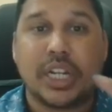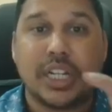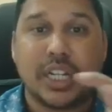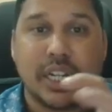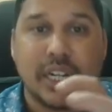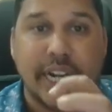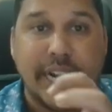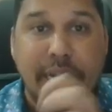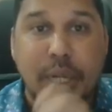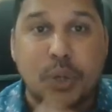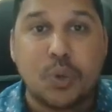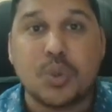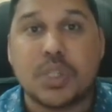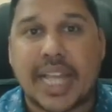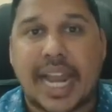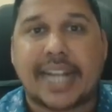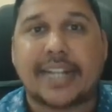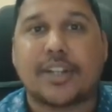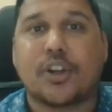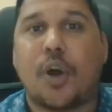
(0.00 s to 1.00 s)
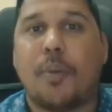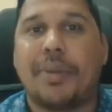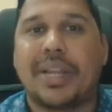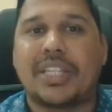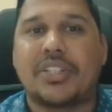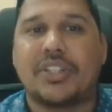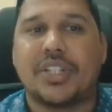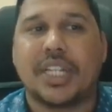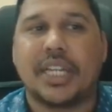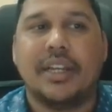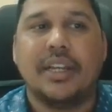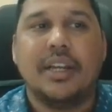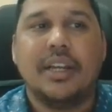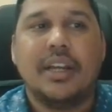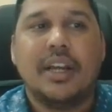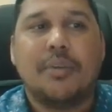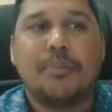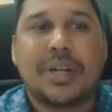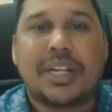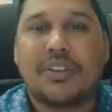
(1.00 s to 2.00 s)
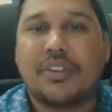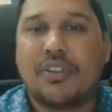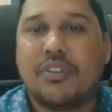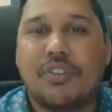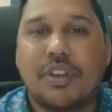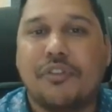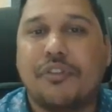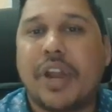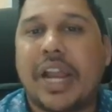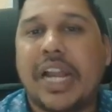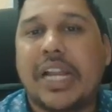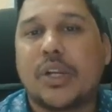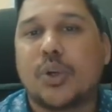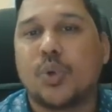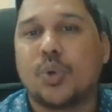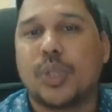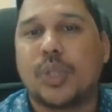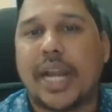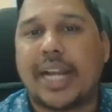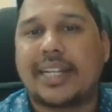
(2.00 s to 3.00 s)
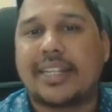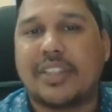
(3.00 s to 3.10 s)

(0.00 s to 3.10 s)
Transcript: reduce that complexity, but we failed to do that.